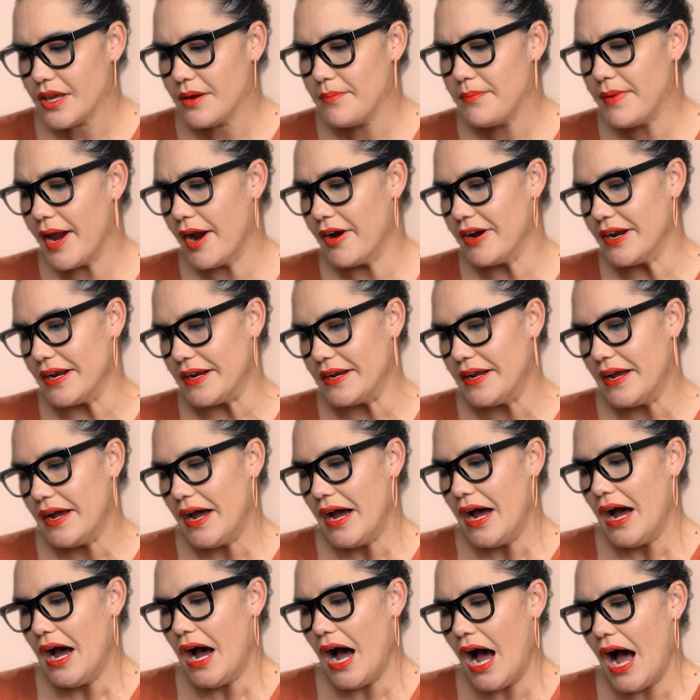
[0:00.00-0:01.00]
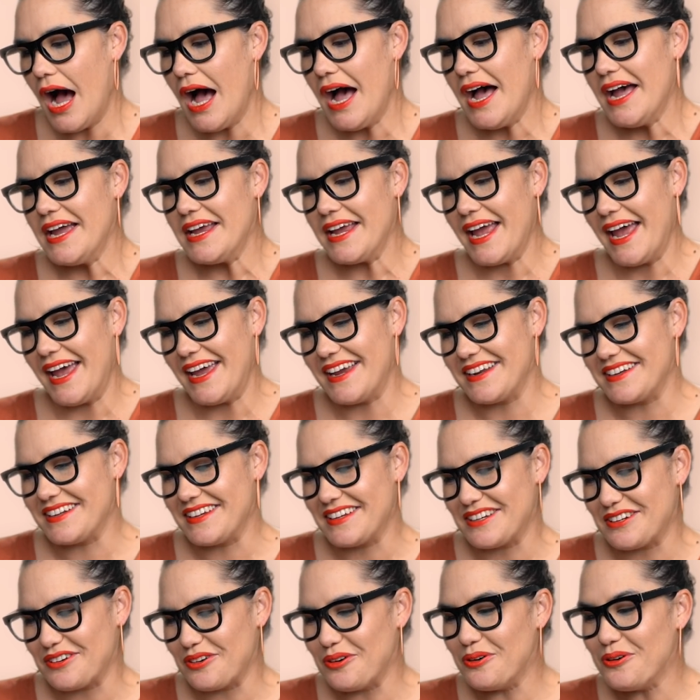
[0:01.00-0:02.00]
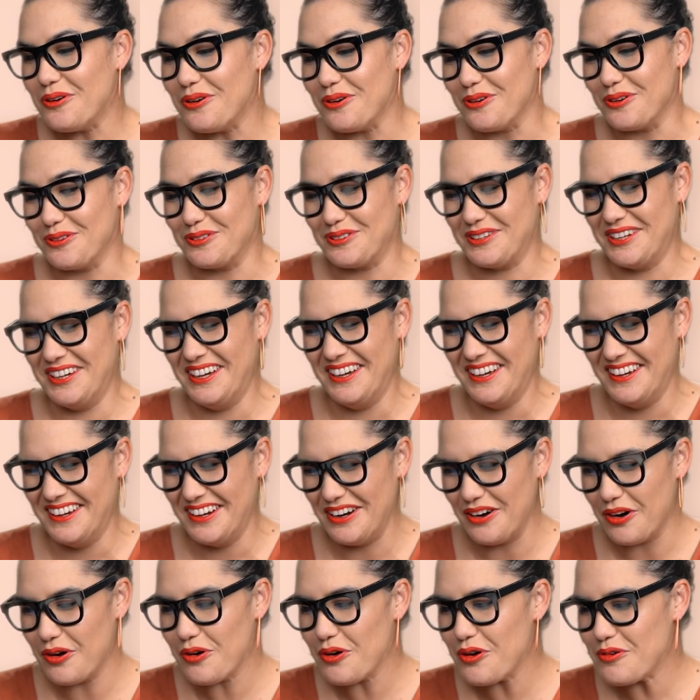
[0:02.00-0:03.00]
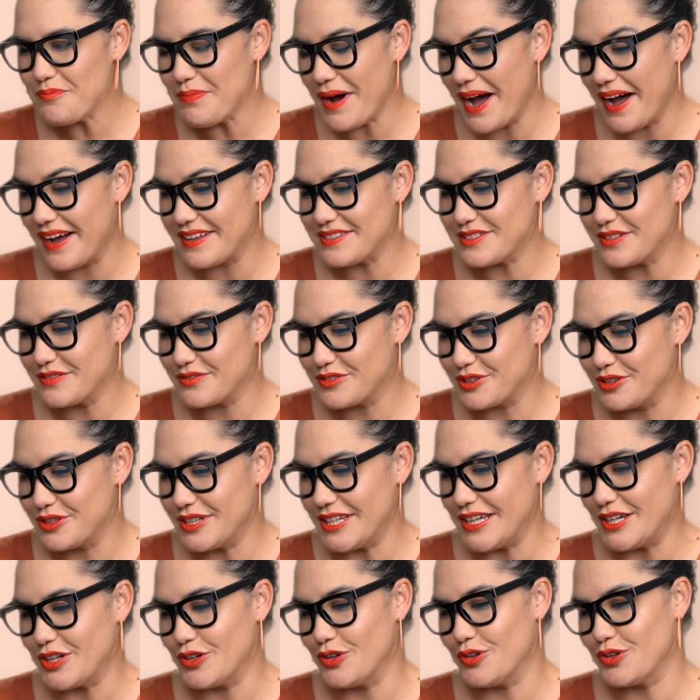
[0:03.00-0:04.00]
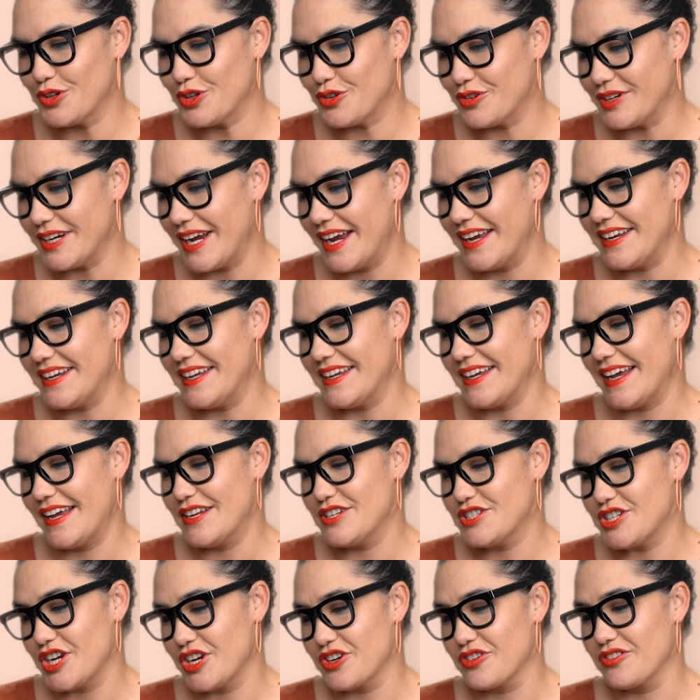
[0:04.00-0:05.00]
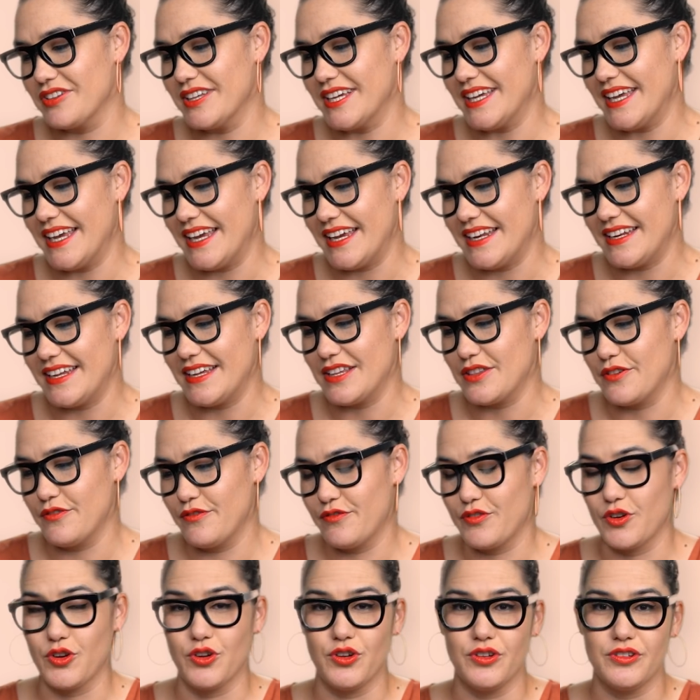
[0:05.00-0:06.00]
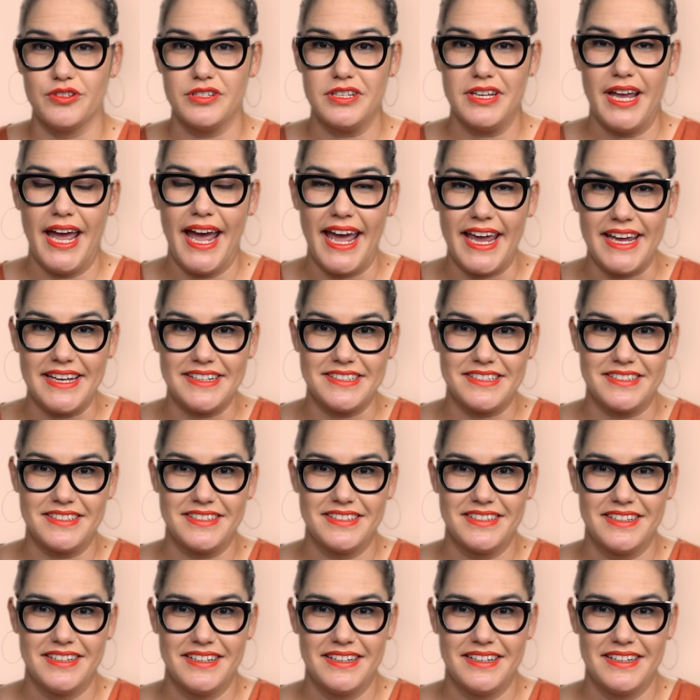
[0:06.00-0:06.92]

Marion, I hate it all. All parts of cooking or creating and generally eating the food. Hate.